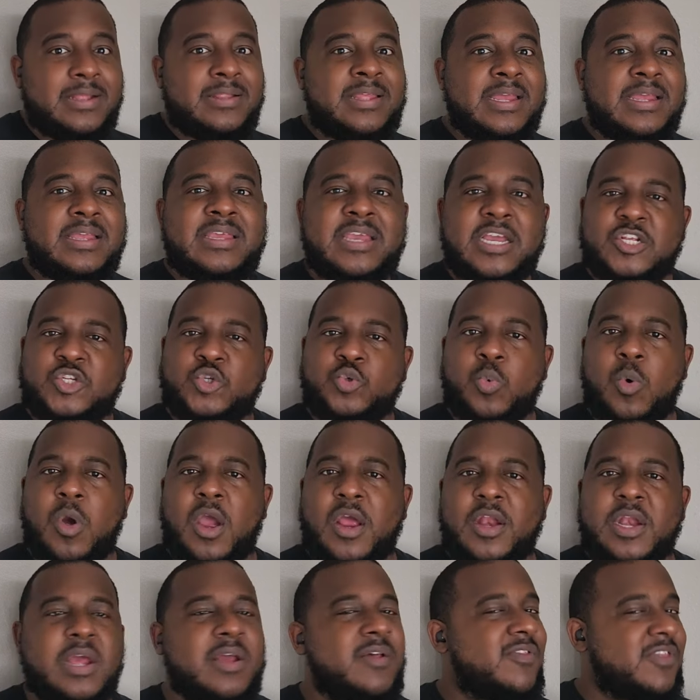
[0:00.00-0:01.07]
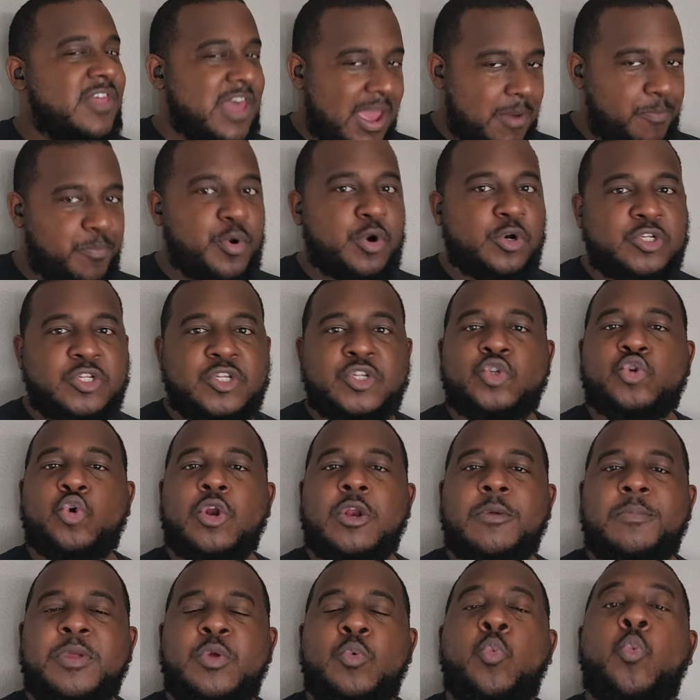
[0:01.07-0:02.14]
then guess what? That person's
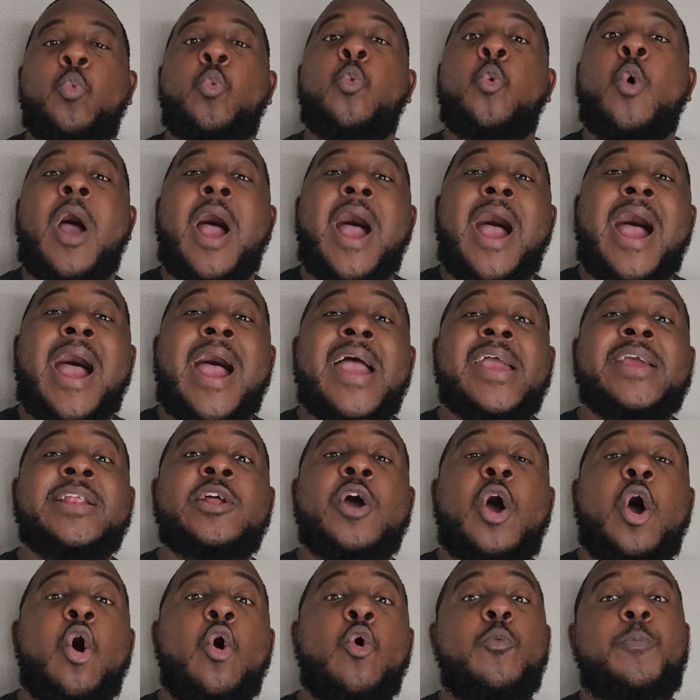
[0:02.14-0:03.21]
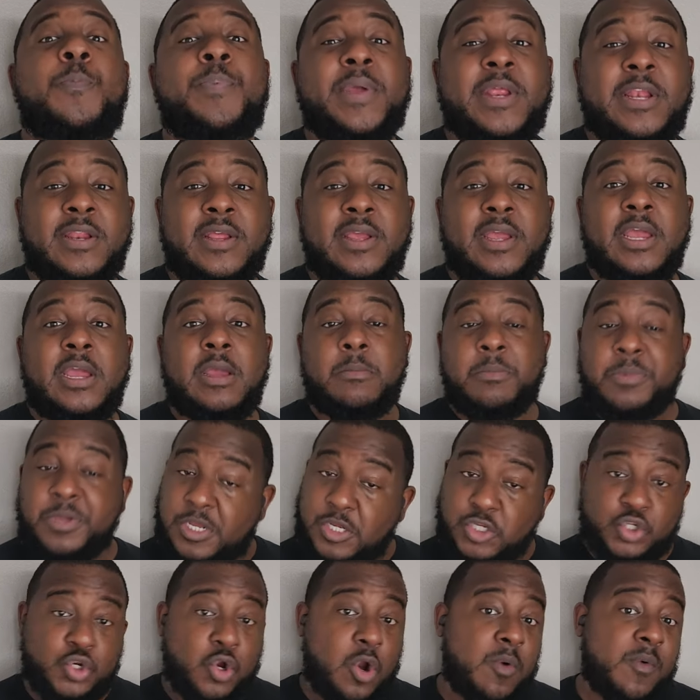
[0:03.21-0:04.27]
going to be wide open
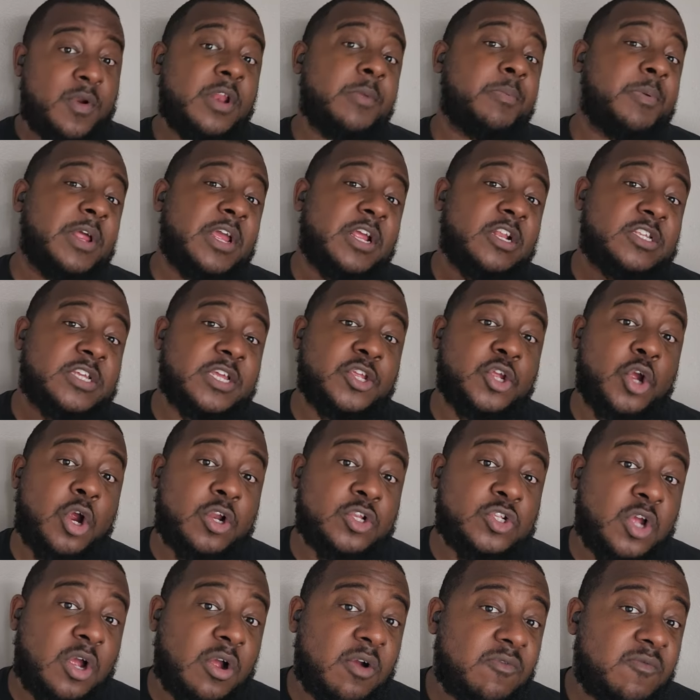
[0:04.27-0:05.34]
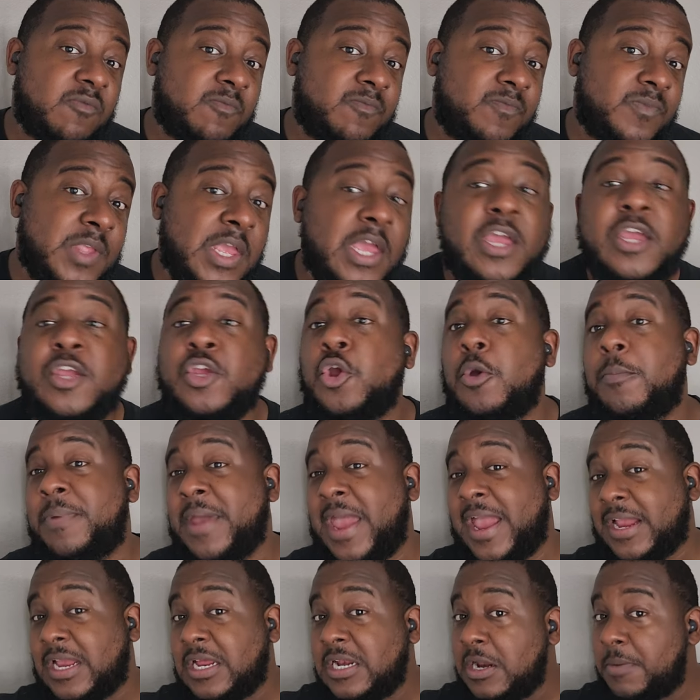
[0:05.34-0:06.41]
because you're already playing 10 yards off. You're
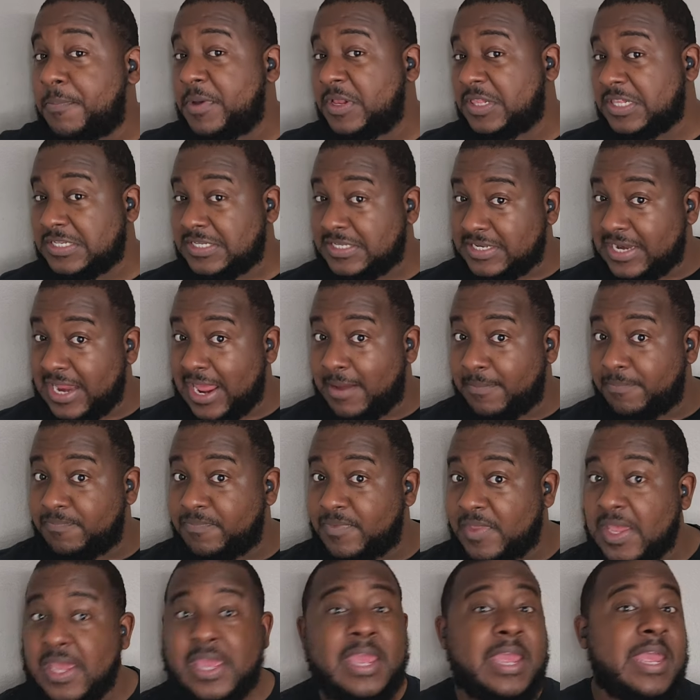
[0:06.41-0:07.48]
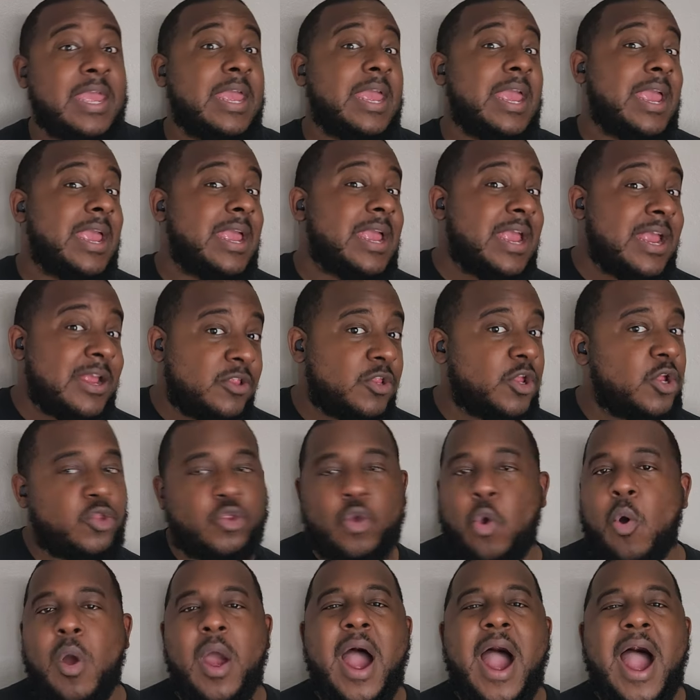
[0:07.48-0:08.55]
backing up at the snap, and they're
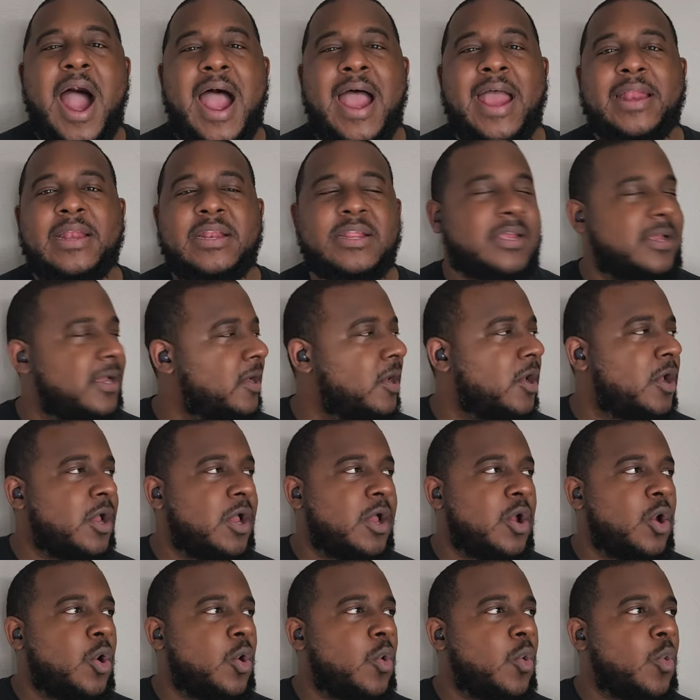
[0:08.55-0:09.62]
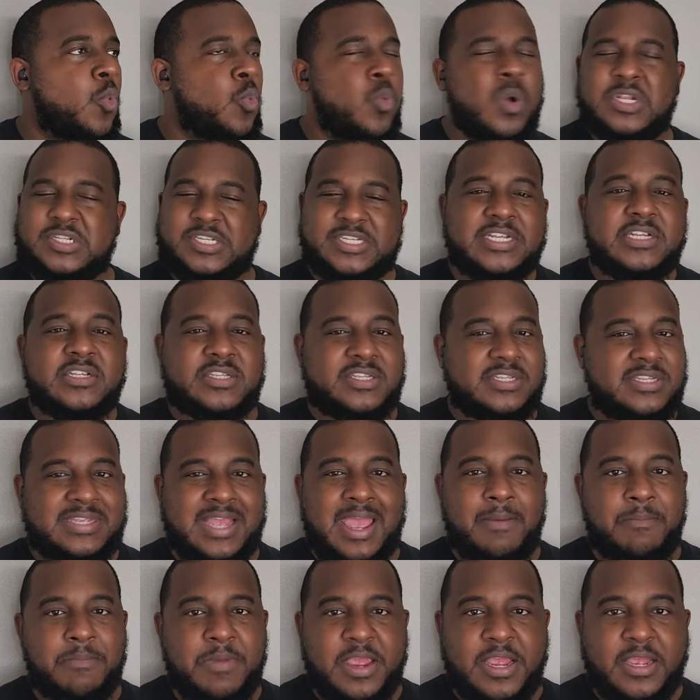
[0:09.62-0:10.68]
throwing hot. What sense does
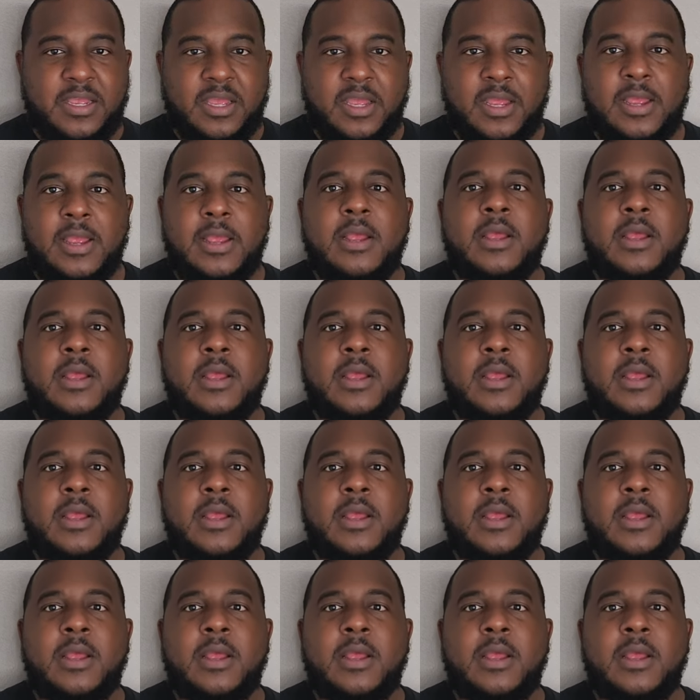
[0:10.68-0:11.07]
that make?